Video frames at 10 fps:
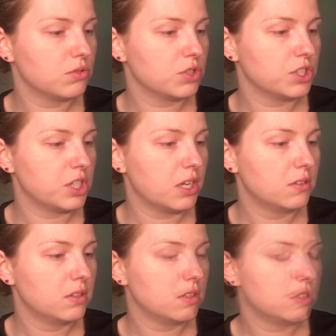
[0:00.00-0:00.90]
Trisha?
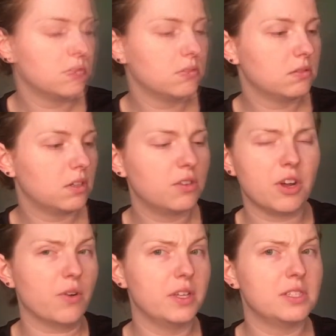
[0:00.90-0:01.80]
I don't
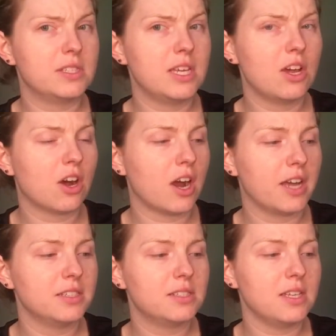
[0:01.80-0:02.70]
know. It's
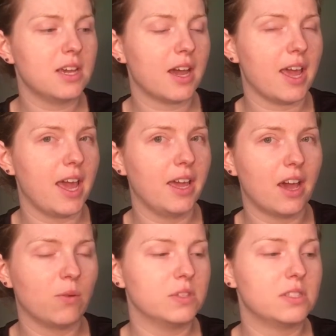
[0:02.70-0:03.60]
T-R-I-C-I-A.
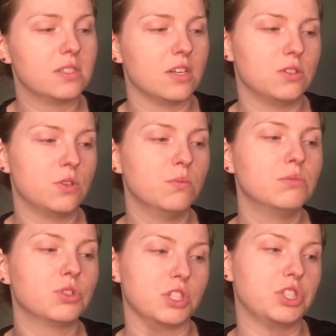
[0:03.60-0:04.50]
I would
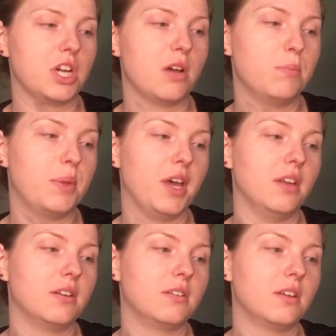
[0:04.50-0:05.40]
assume Trisha,
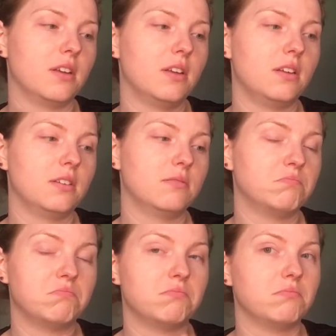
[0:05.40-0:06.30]
but
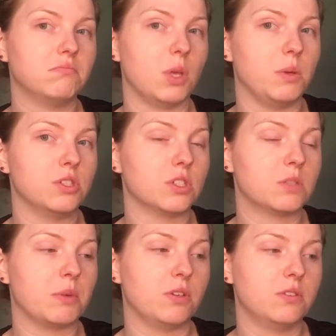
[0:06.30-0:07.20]
maybe
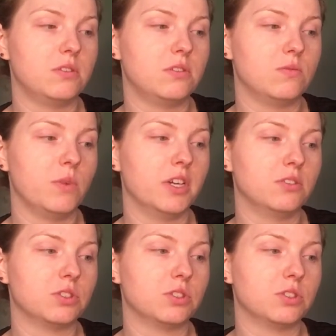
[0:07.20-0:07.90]
just spelled weird.